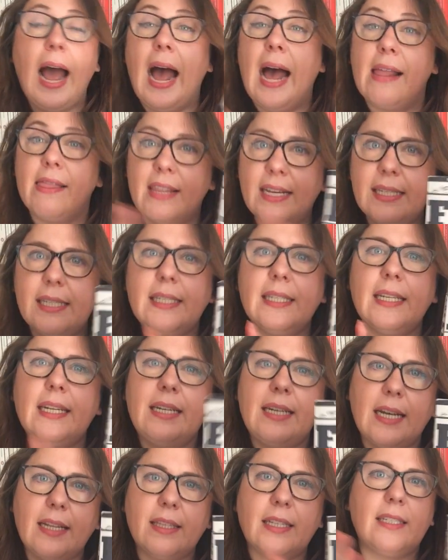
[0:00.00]
And this is
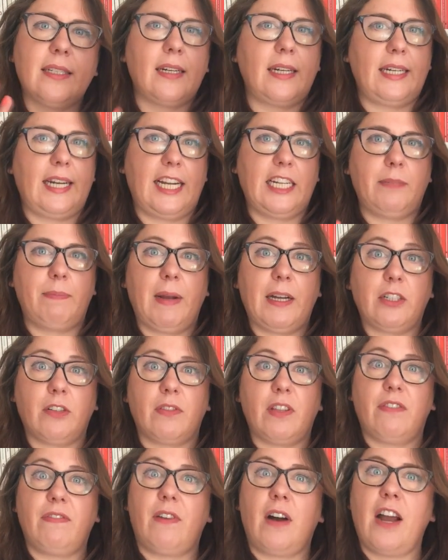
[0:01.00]
another side aspect of
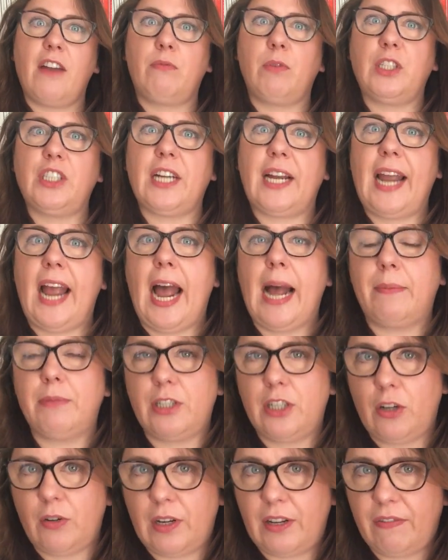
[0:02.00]
the 5 which I
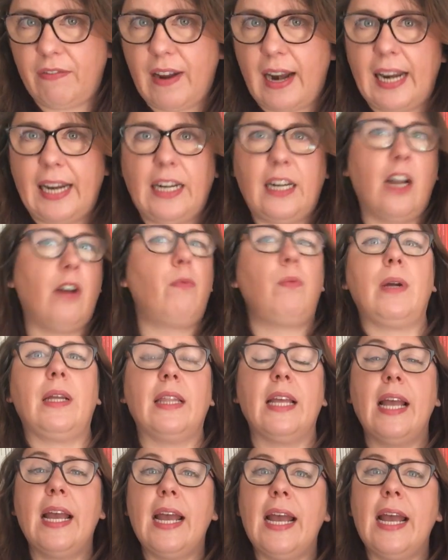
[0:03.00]
absolutely fell in love with.